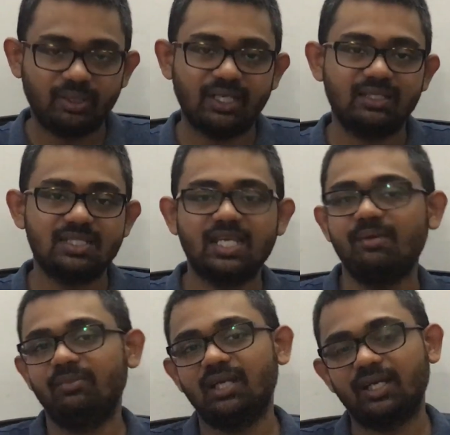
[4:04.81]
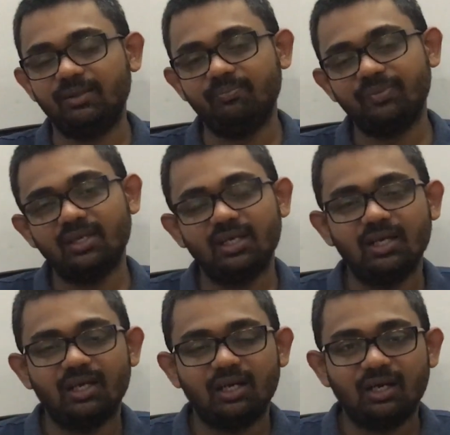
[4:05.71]
But at the same time,
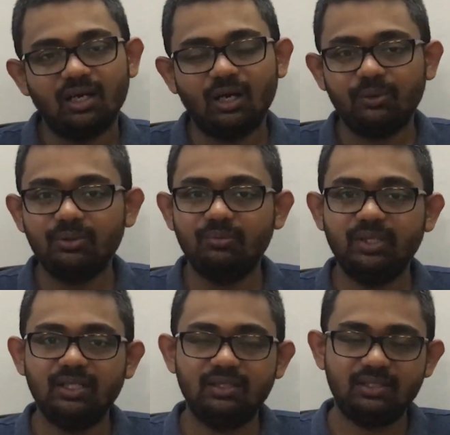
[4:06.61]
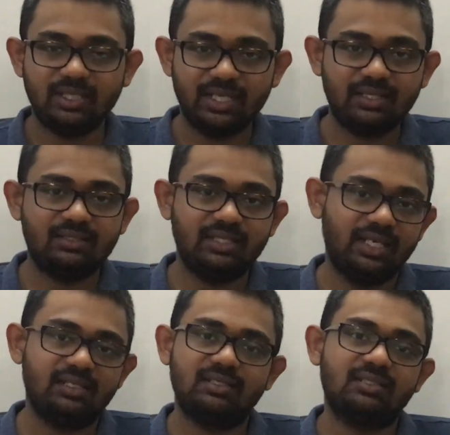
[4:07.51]
how do we take
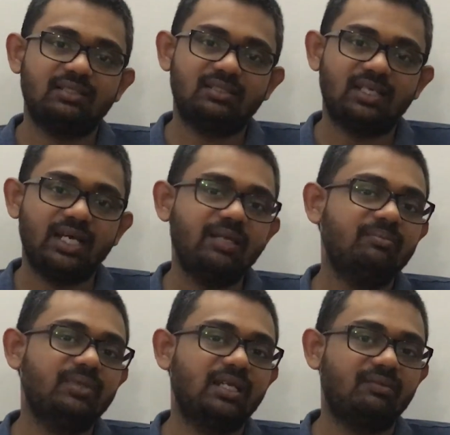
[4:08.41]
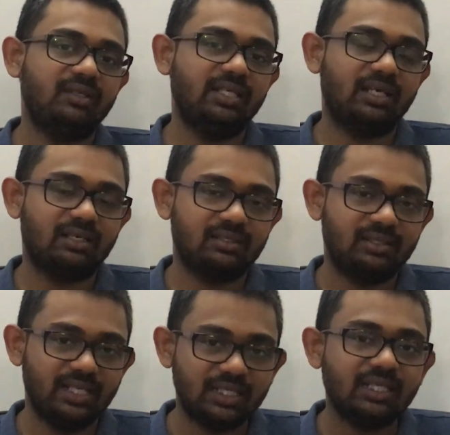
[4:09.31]
that time that we are
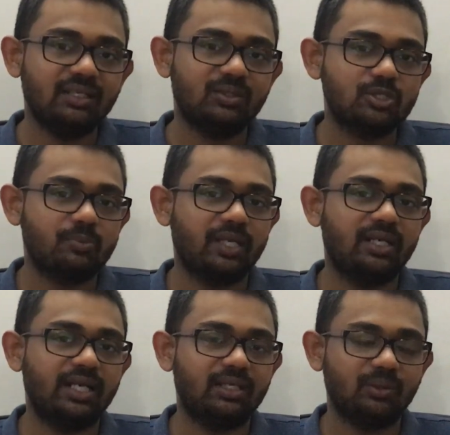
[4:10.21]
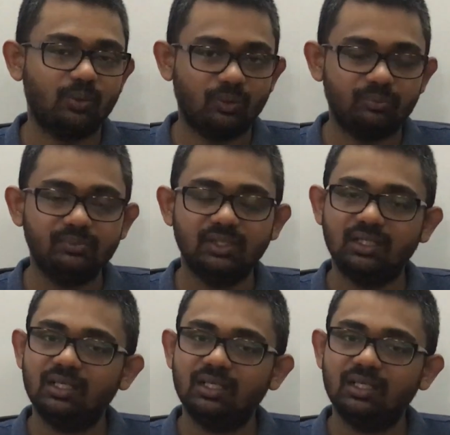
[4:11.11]
getting to spend at home